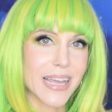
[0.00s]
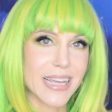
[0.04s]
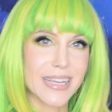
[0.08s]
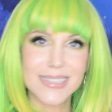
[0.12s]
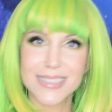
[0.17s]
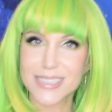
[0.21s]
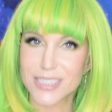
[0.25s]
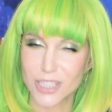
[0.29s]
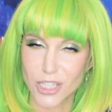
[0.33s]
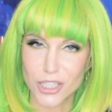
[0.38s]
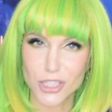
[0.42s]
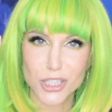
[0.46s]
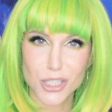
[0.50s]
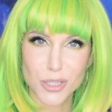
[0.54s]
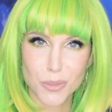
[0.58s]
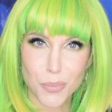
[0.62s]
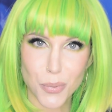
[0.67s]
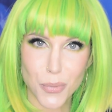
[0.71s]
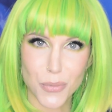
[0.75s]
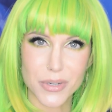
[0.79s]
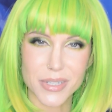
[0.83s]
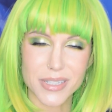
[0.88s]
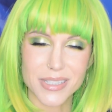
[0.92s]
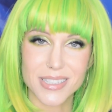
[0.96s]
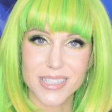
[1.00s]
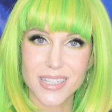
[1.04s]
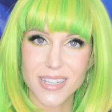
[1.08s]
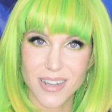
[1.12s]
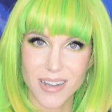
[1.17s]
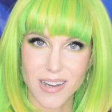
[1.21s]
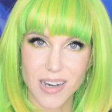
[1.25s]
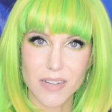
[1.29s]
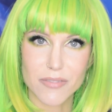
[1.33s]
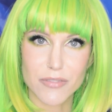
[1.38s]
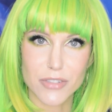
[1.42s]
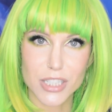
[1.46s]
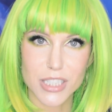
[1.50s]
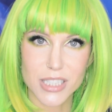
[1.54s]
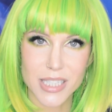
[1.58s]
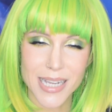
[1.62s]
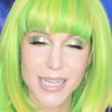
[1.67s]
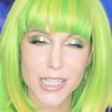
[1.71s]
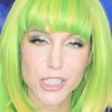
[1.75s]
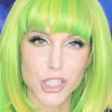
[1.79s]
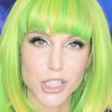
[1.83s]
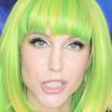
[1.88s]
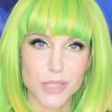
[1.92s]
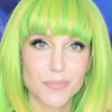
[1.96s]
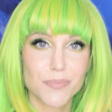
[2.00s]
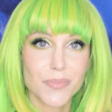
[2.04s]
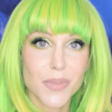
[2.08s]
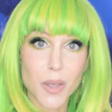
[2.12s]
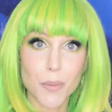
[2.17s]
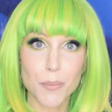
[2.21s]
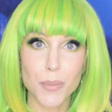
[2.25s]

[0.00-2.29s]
It's such an important conversation.